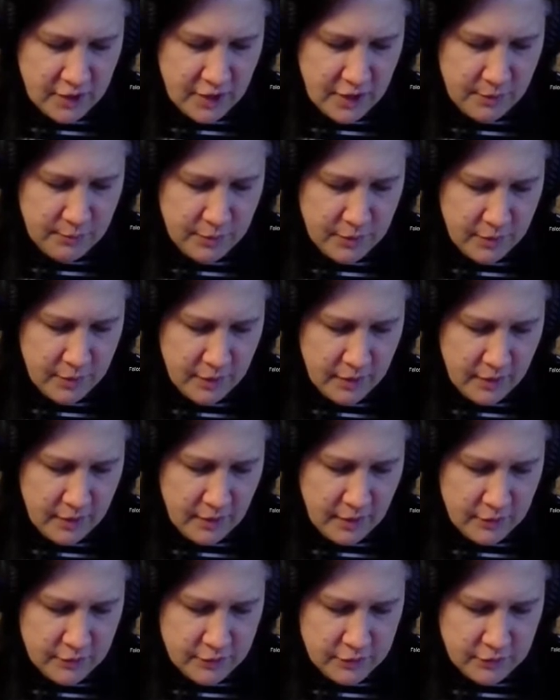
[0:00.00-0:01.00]
hip,
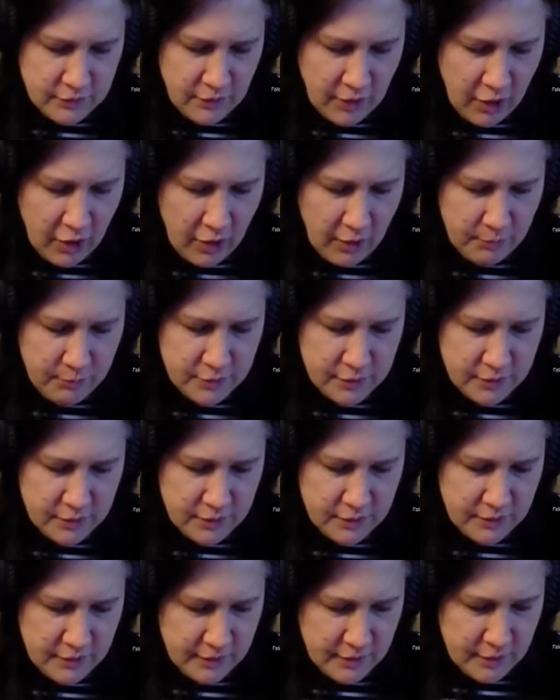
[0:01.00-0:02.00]
to the hop,
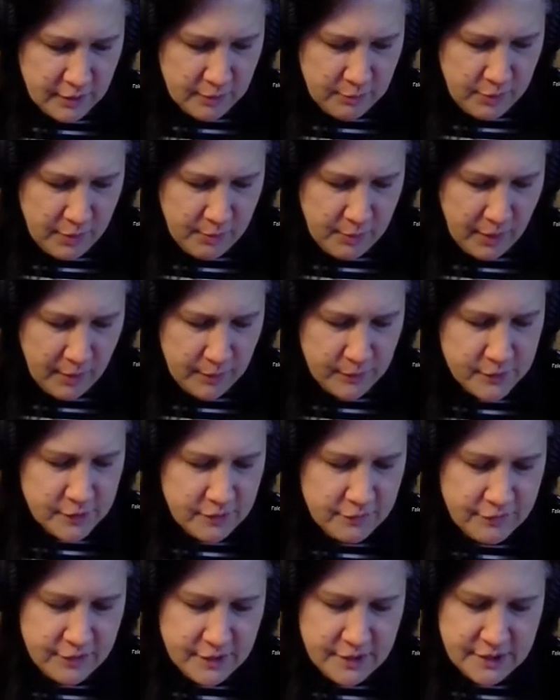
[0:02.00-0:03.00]
and the bebop to
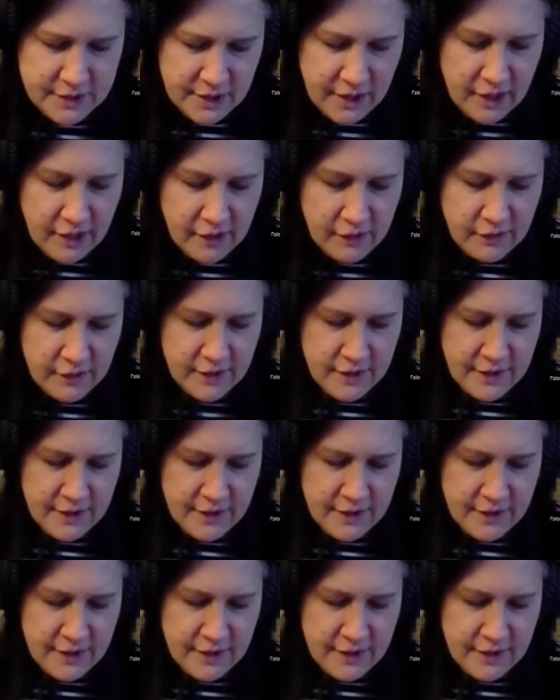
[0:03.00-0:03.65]
the freestyle.